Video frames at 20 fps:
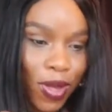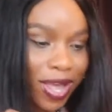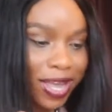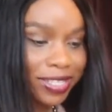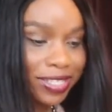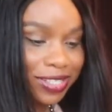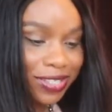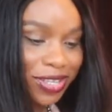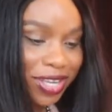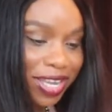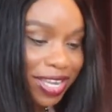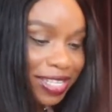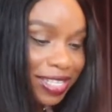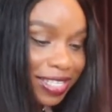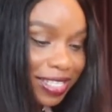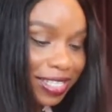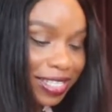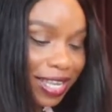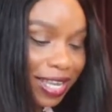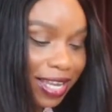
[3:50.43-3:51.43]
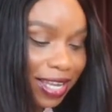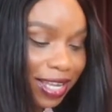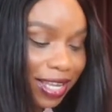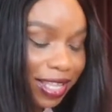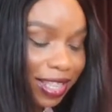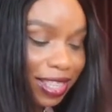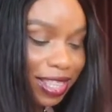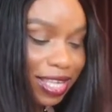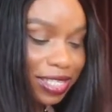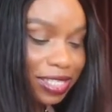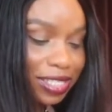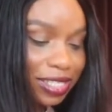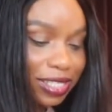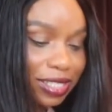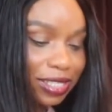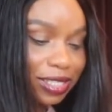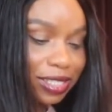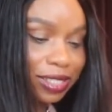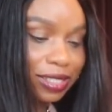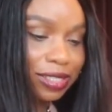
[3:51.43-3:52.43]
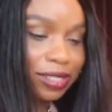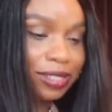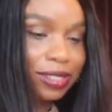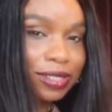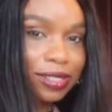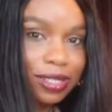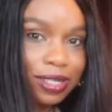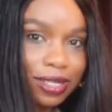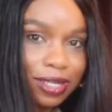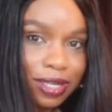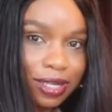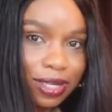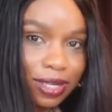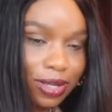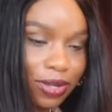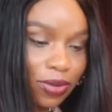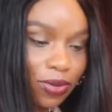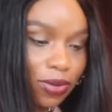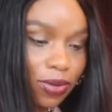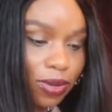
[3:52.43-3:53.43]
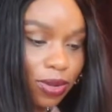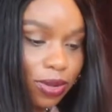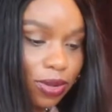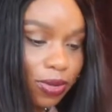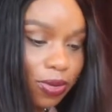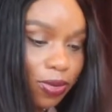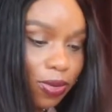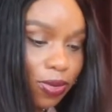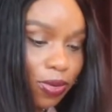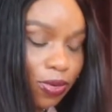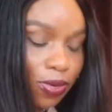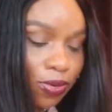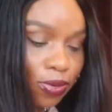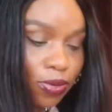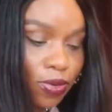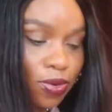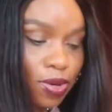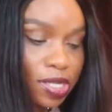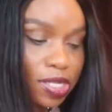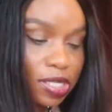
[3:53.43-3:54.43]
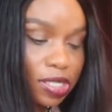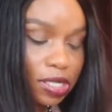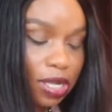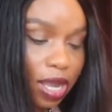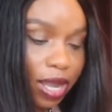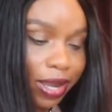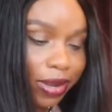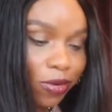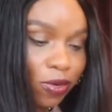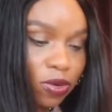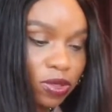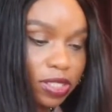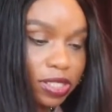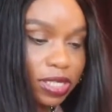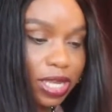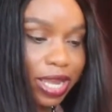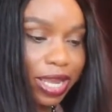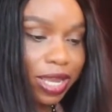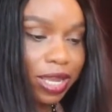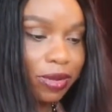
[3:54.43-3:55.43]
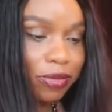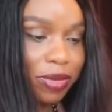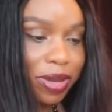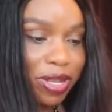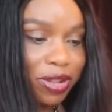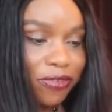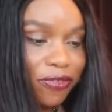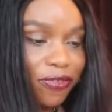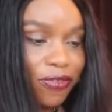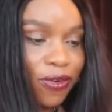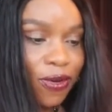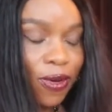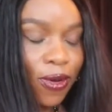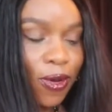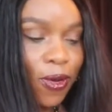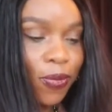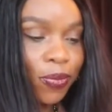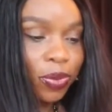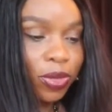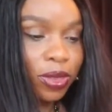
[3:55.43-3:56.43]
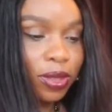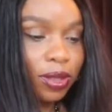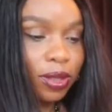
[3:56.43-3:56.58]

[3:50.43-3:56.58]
as you can see, this is what I was aiming for